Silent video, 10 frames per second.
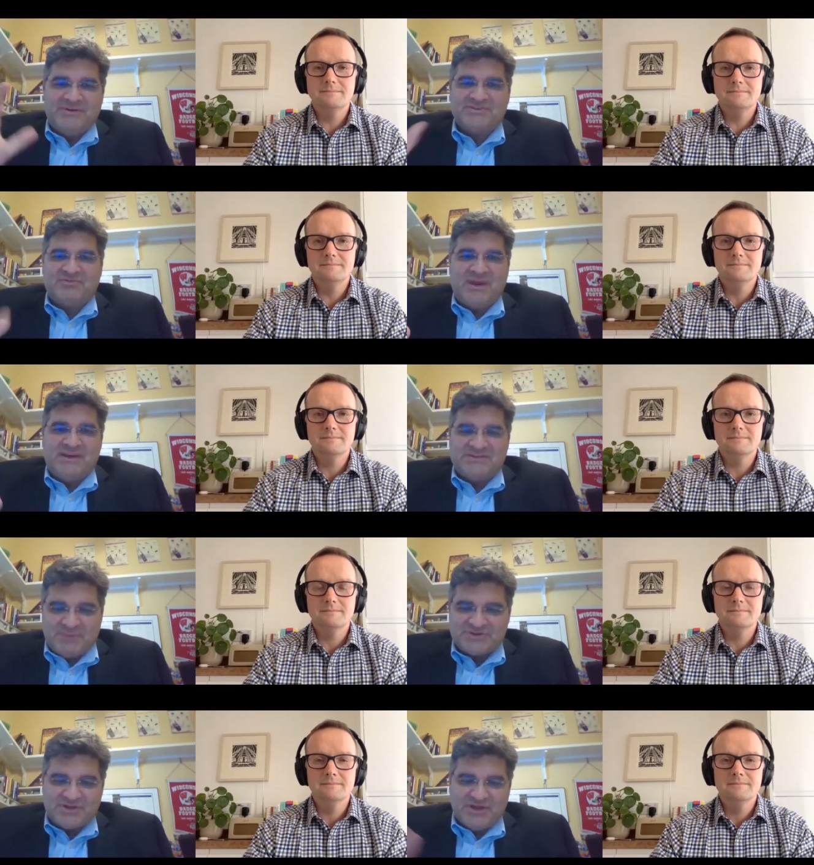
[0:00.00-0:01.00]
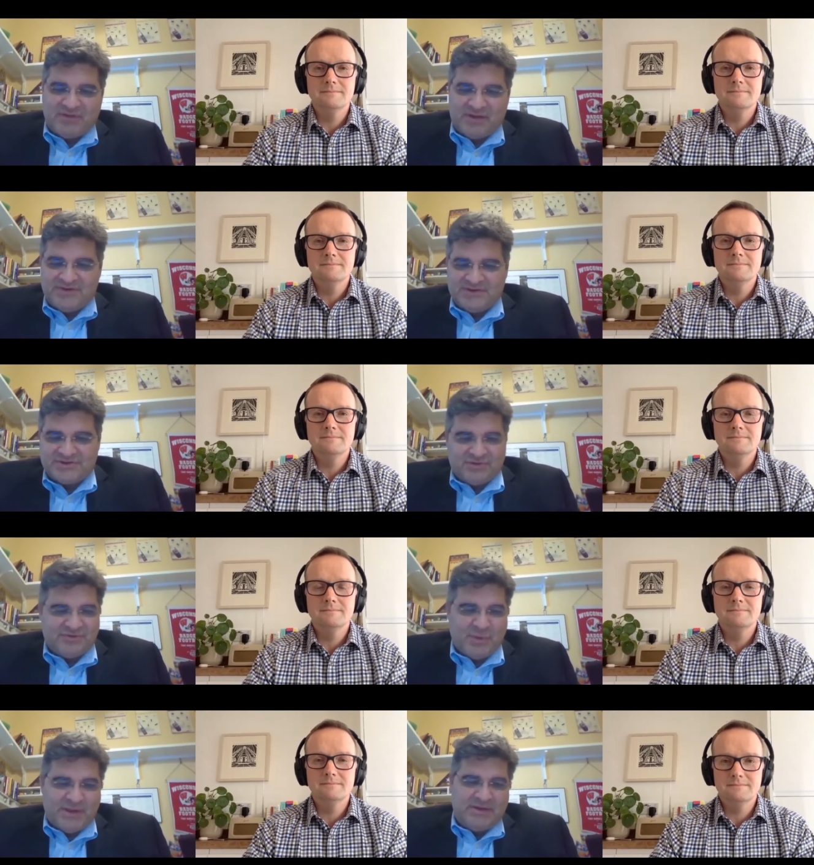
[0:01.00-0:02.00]
Speaker 1: created, especially around digital
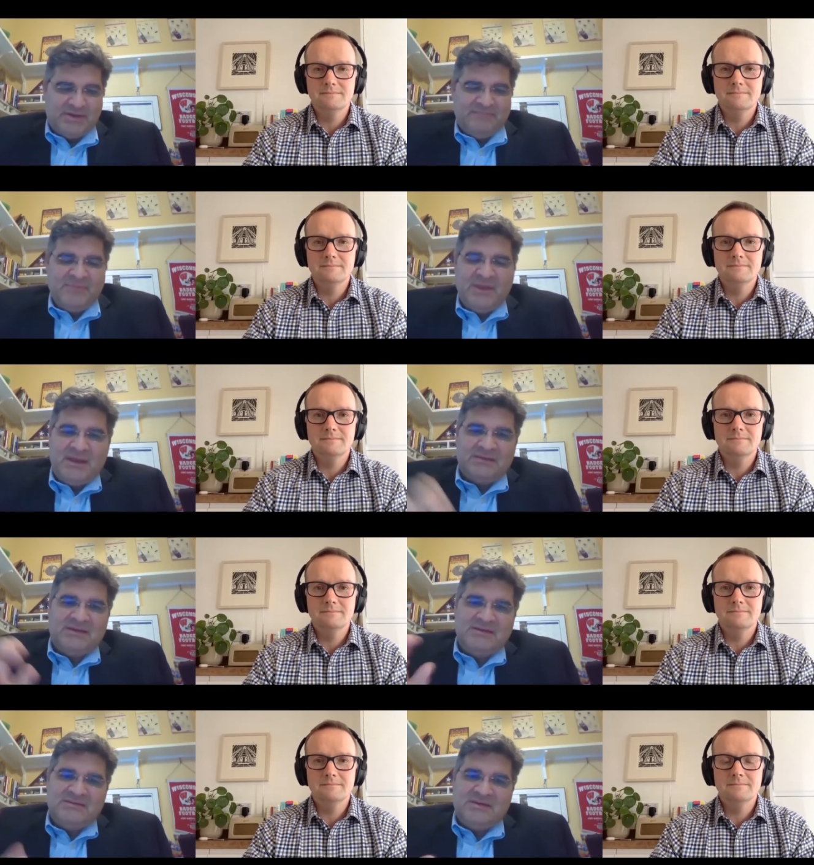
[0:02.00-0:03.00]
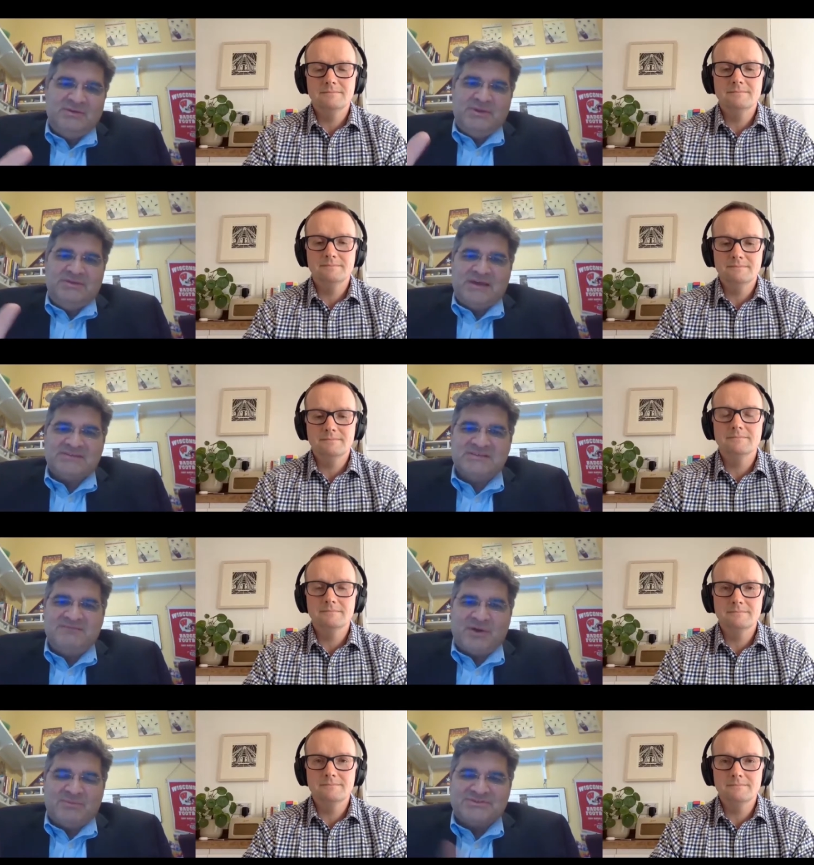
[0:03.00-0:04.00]
twin and continuing test
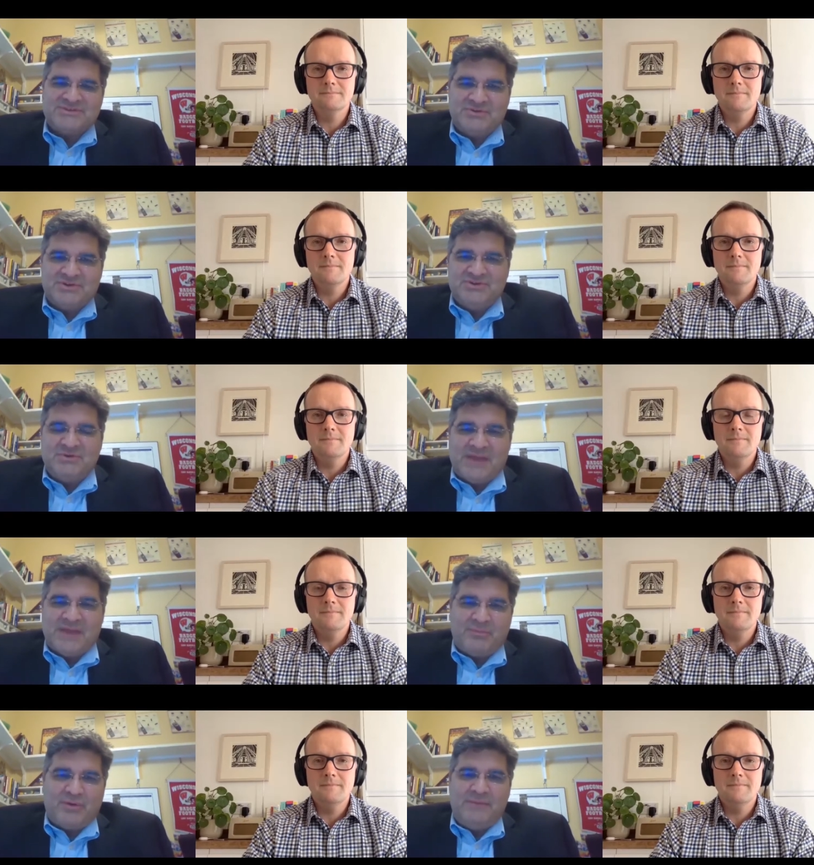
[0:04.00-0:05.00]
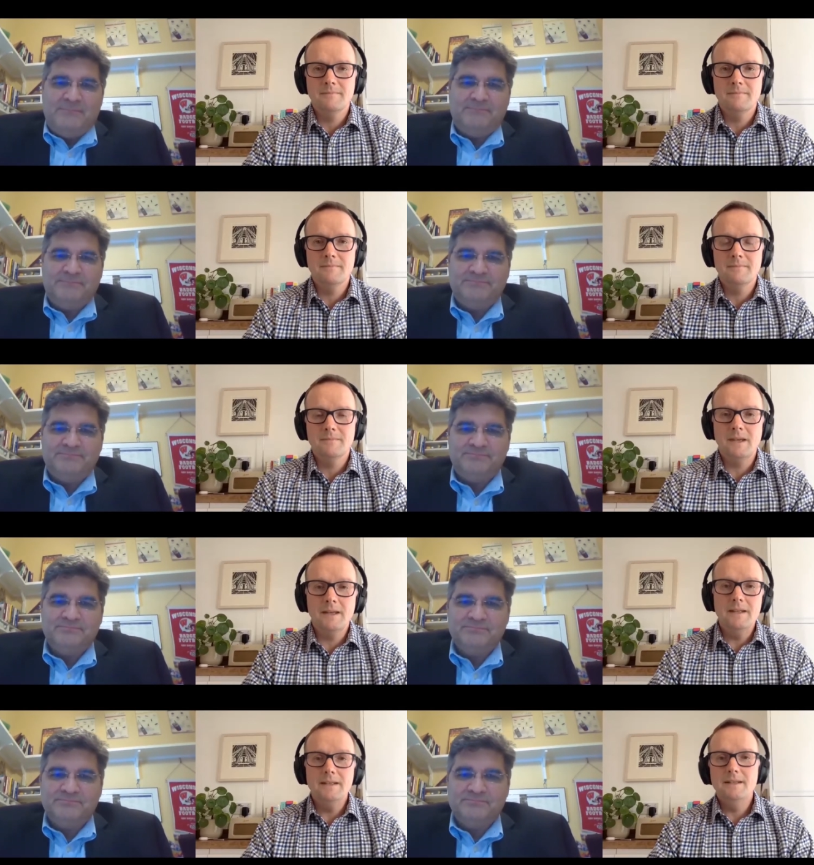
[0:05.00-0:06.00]
environments. So, could you elaborate?
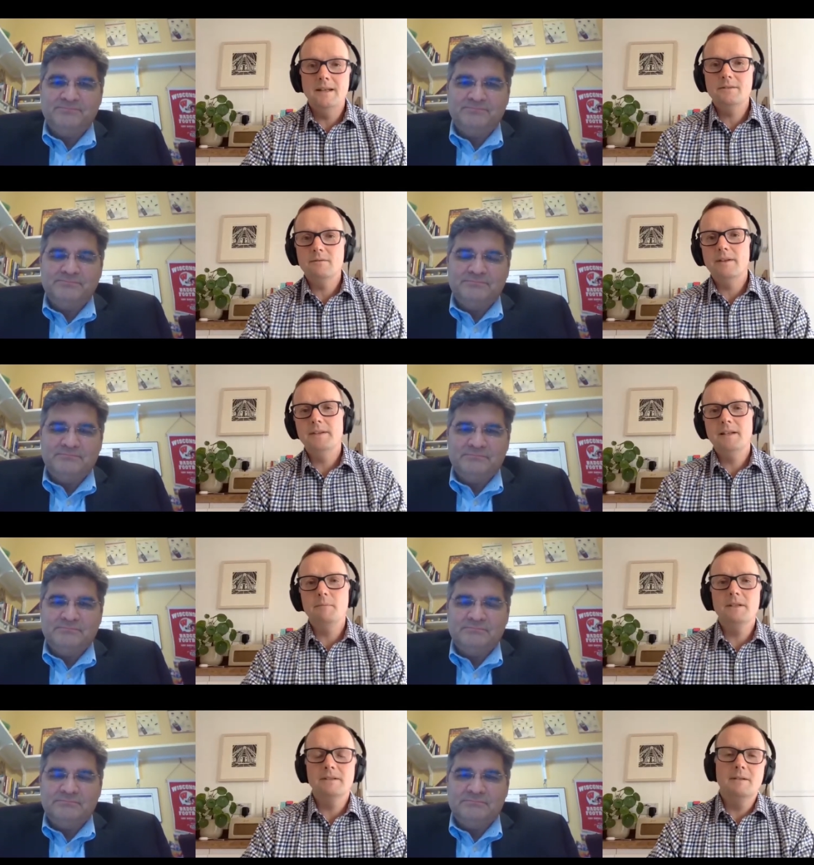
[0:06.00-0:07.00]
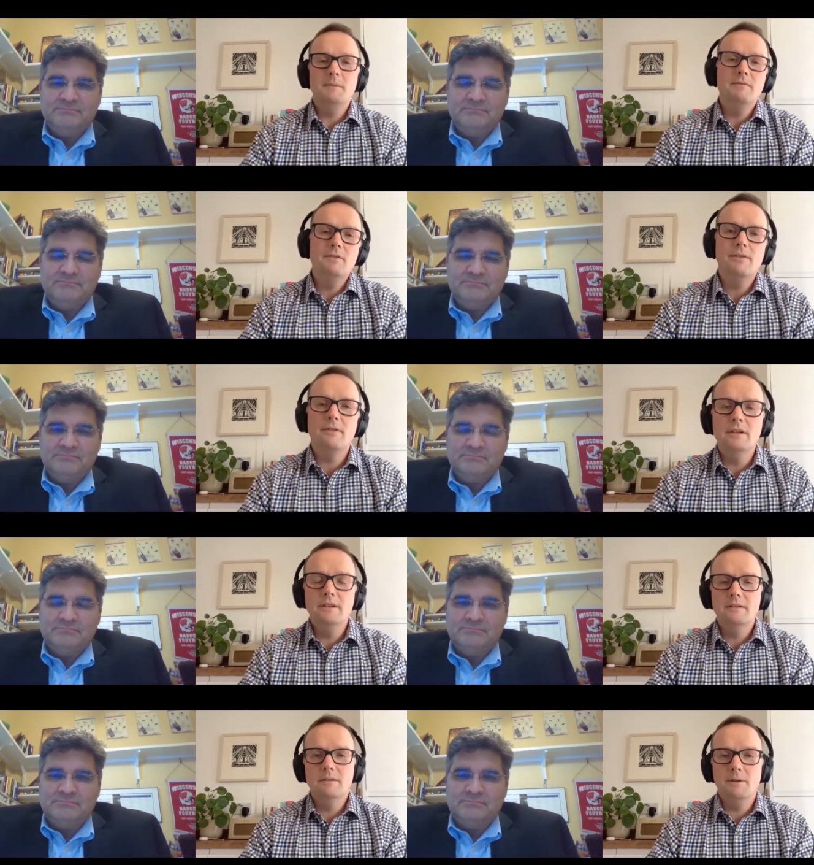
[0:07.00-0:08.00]
Speaker 2: Yeah, so Randy, let me, let me give you
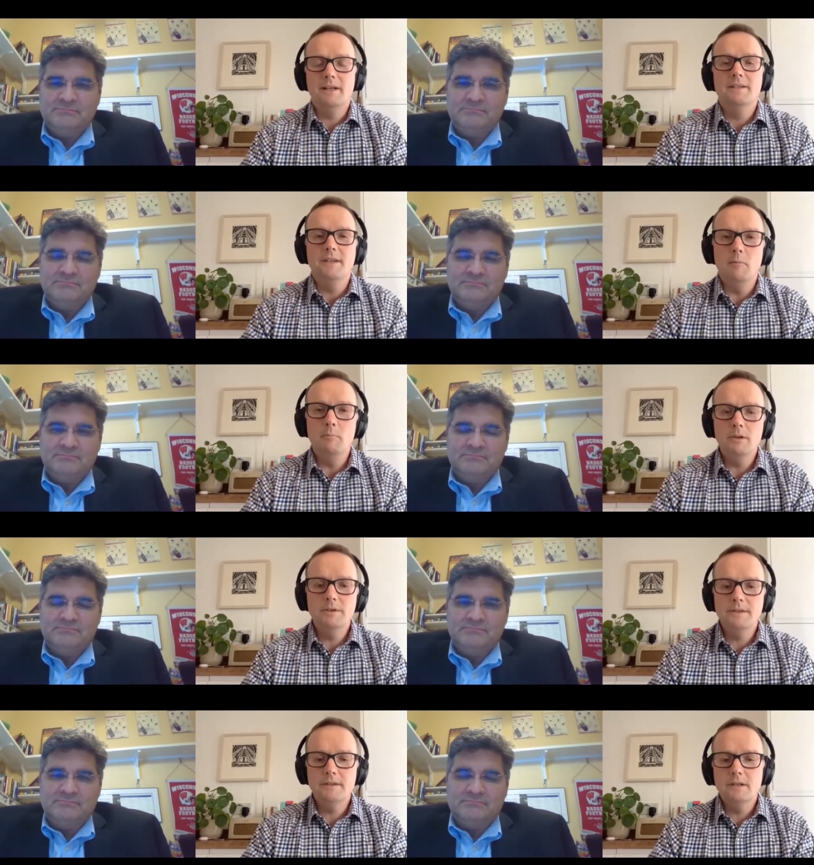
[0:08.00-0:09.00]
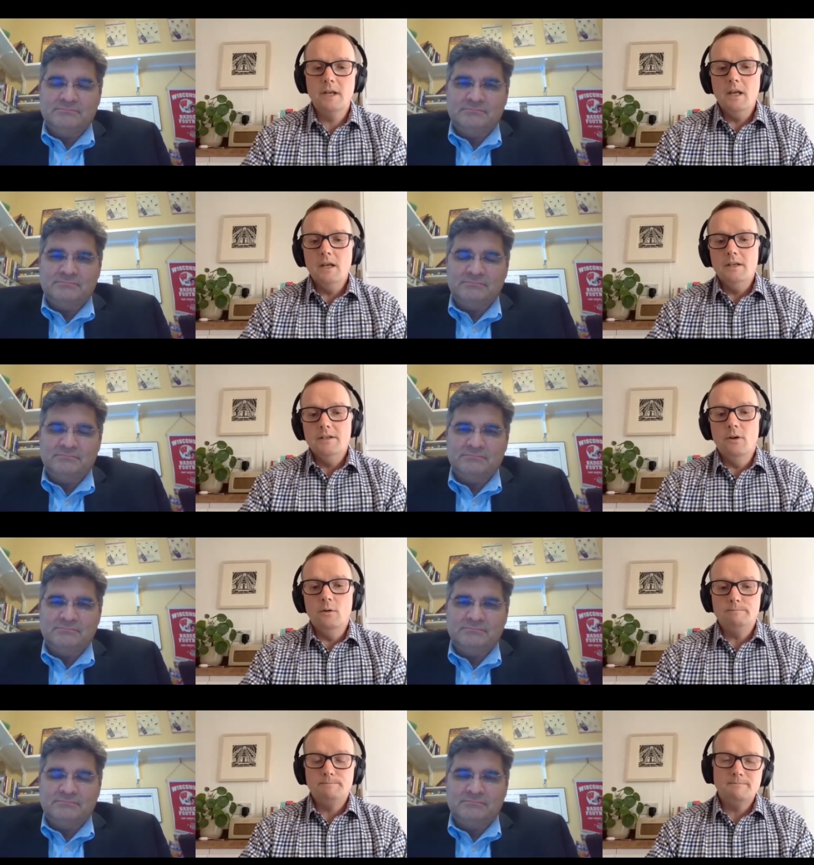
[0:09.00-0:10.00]
three quick examples here.
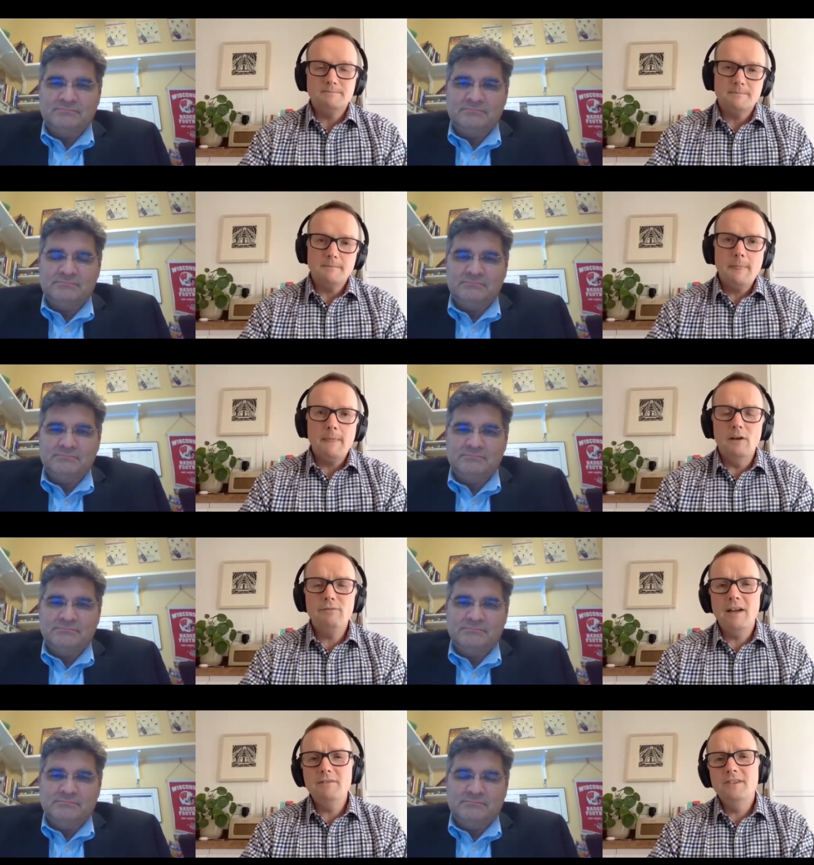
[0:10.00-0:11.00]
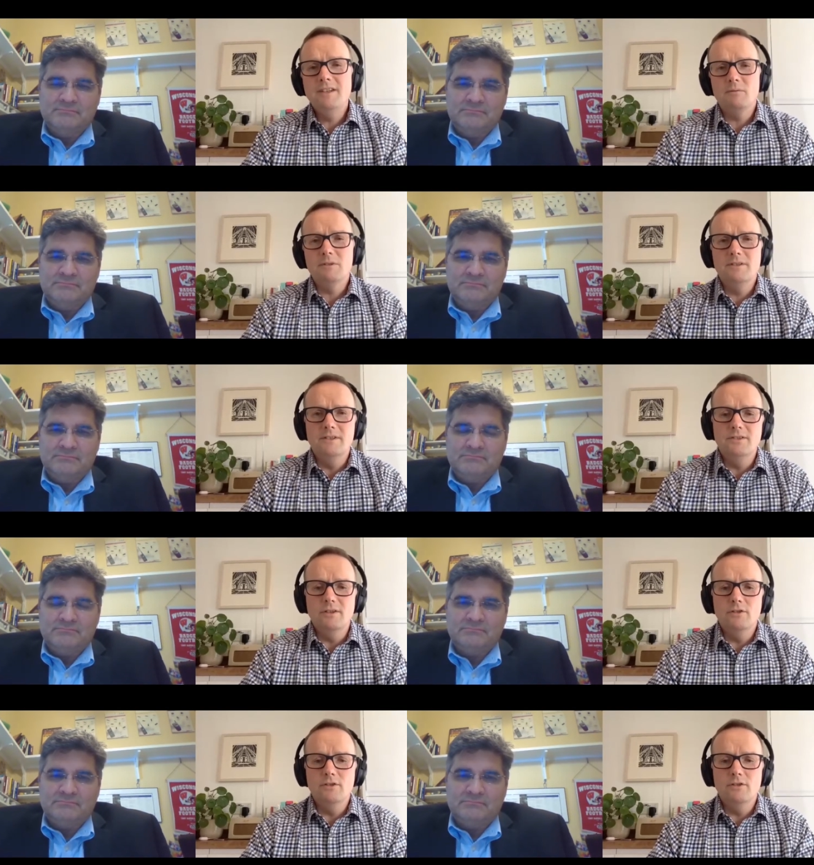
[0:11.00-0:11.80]
So, our 5G network digital